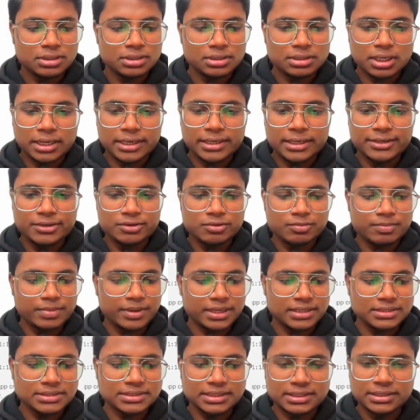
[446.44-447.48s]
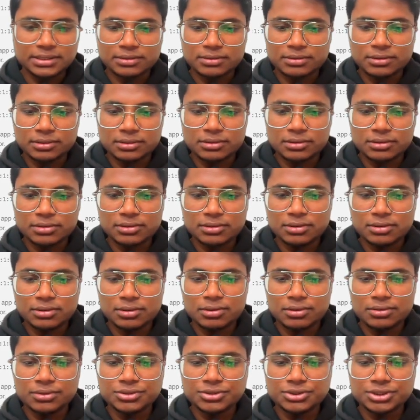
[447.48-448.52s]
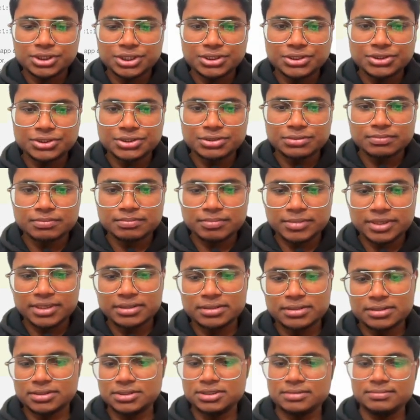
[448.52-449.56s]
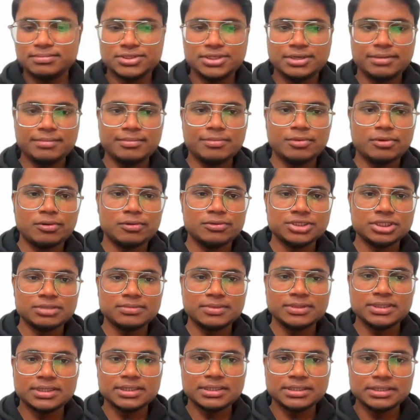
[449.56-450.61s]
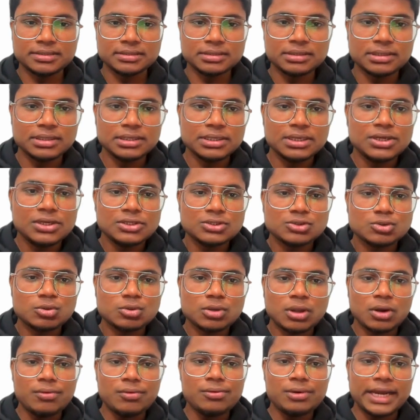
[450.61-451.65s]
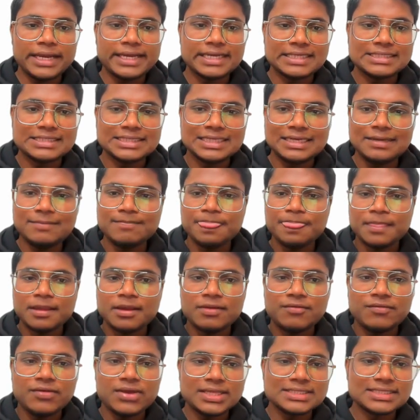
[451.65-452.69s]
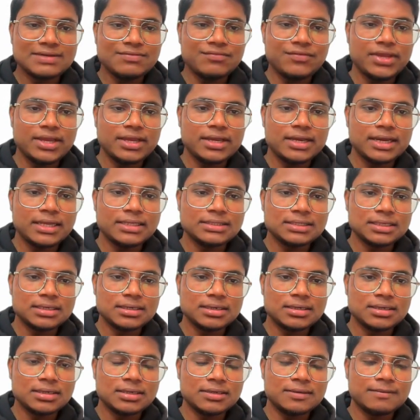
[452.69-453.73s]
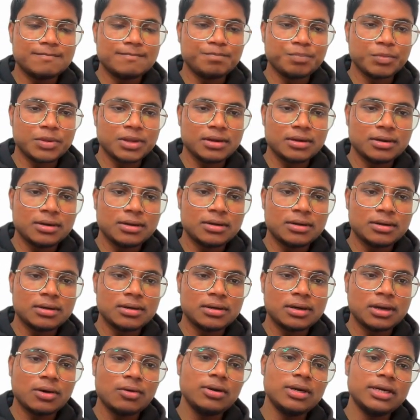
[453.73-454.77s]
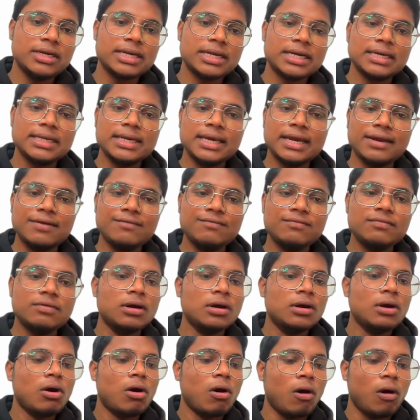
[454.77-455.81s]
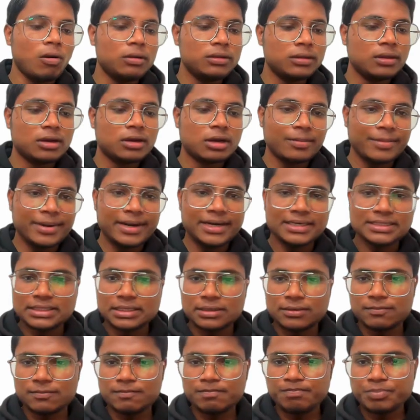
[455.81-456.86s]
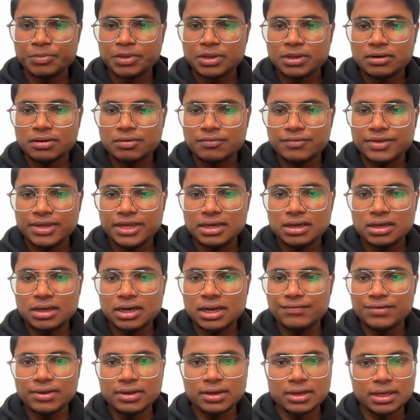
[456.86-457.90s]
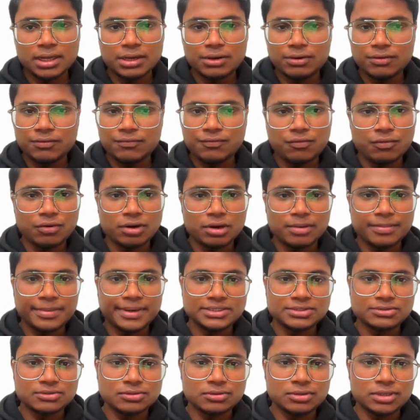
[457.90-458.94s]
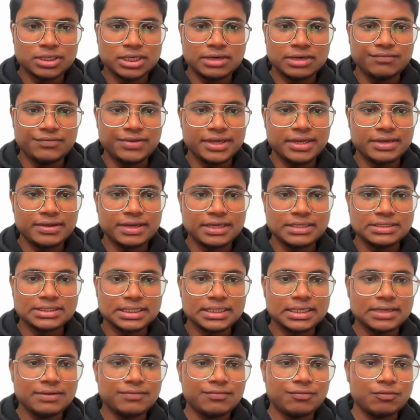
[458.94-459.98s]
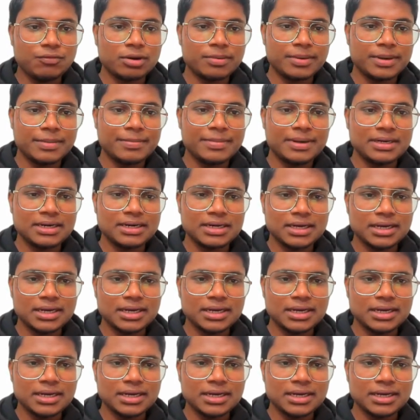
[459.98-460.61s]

I need to pass that on change method, same on change method there. So now I can see, we can now literally have all the comments now. We are having around 4 comments, so yeah, we can see the 4 comments, but